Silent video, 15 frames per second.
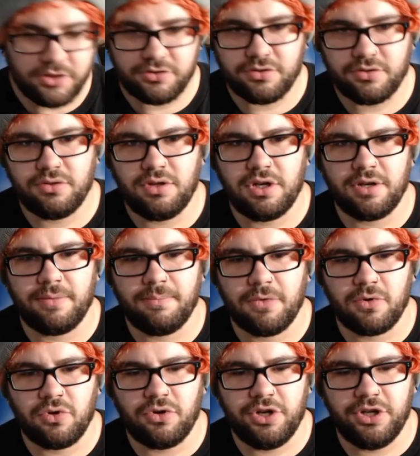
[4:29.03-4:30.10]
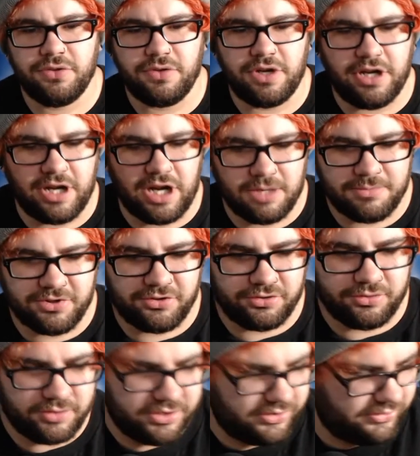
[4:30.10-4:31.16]
So according to an anonymous
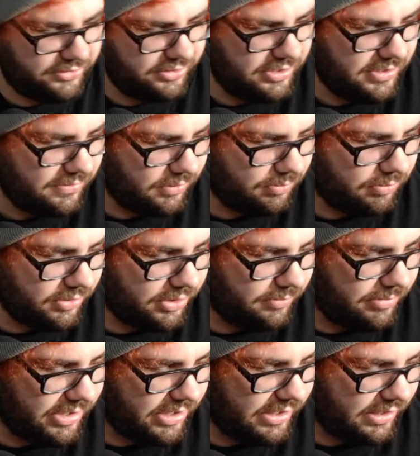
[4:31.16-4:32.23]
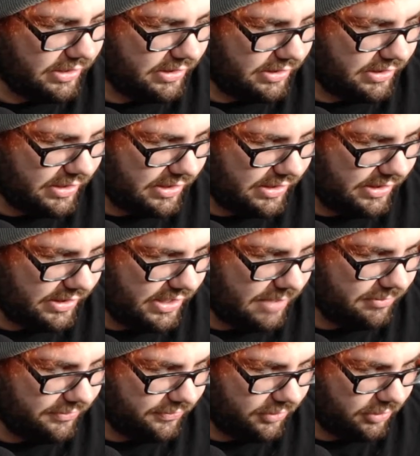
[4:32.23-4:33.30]
source reported by
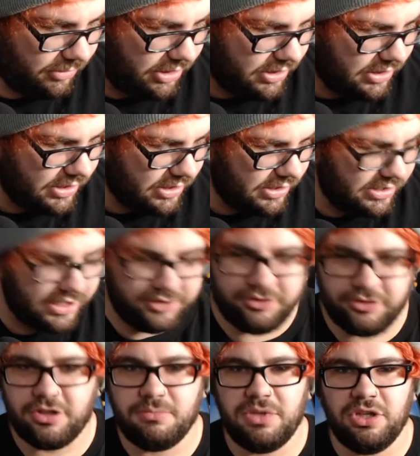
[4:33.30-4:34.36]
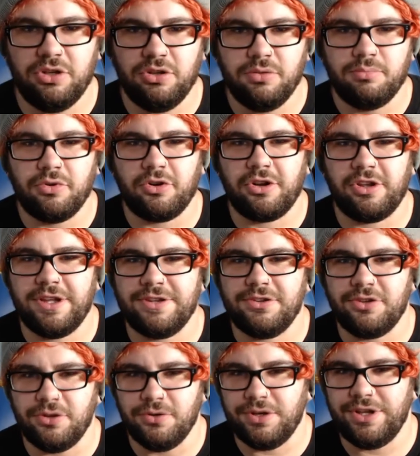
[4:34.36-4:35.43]
Game Informer, that there's going to be new
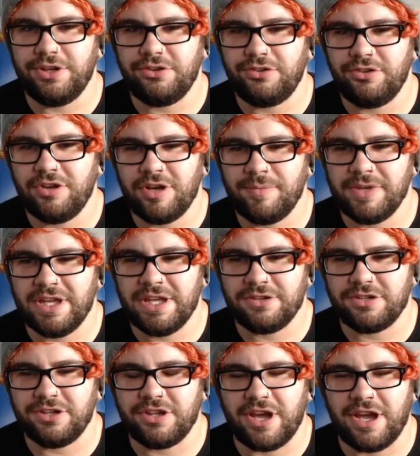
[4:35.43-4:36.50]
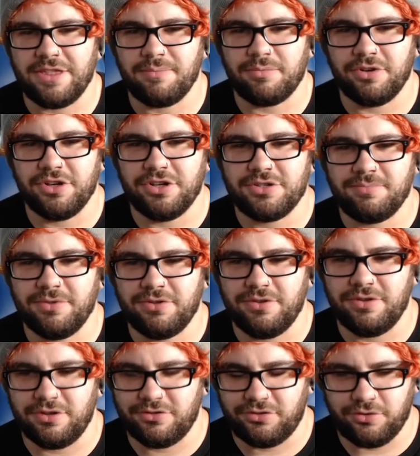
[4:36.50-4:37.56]
Borderlands 2 DLC coming out to tie the bridge
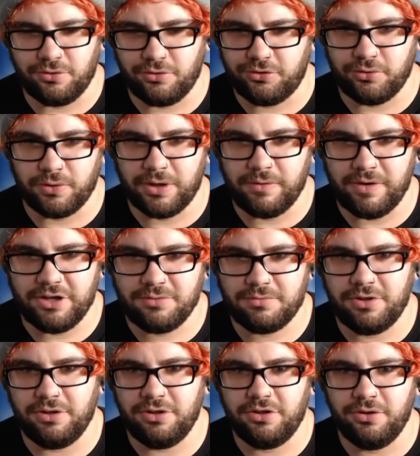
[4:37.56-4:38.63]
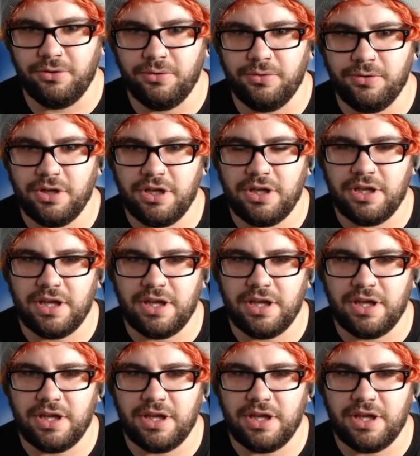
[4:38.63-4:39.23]
between the story-wise between 2